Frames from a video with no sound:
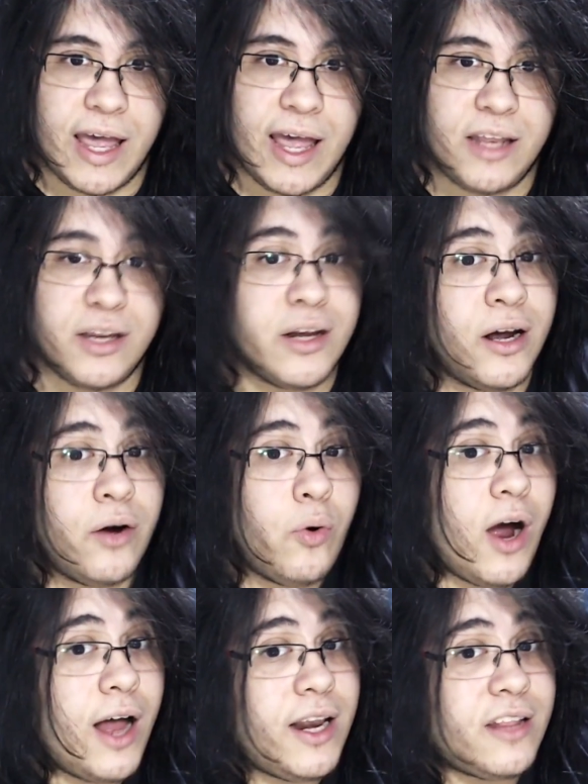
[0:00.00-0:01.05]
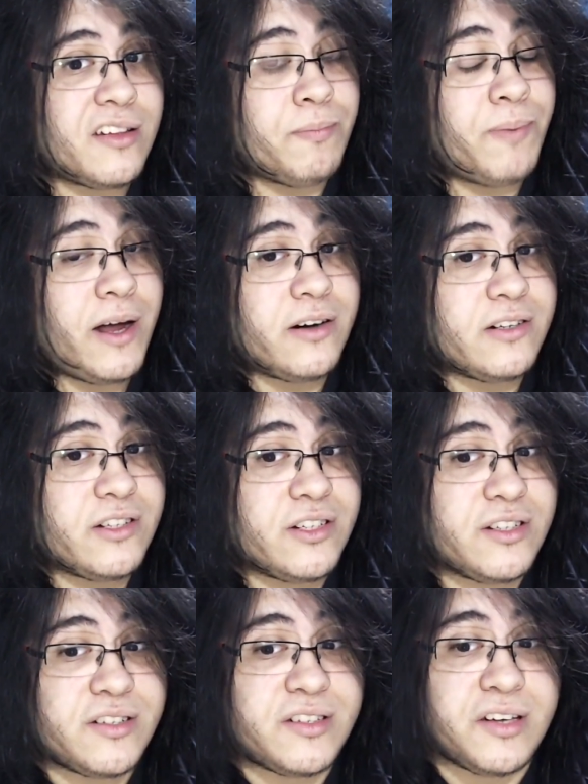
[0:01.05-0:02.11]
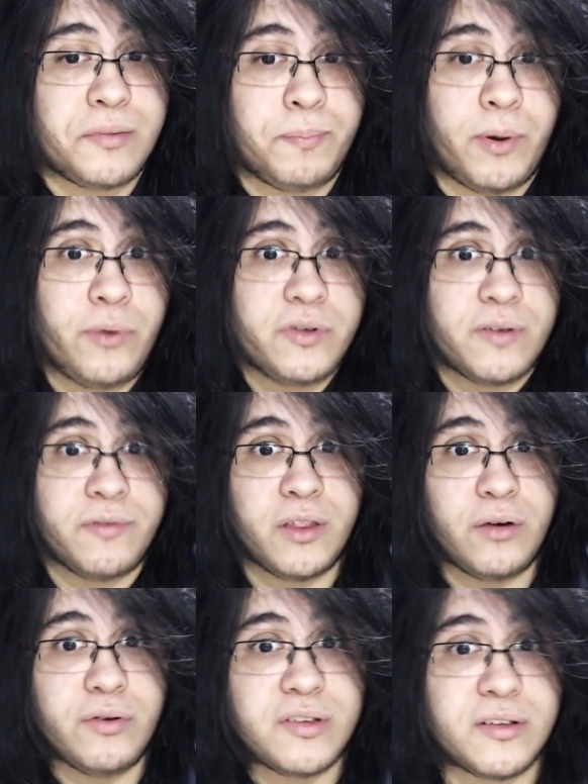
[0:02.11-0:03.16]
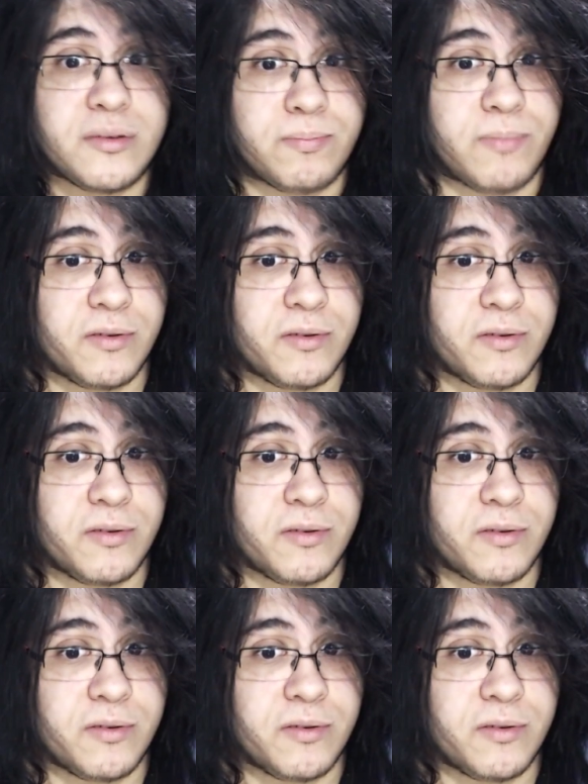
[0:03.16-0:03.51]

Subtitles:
And you know what? It's better to just dispose of those as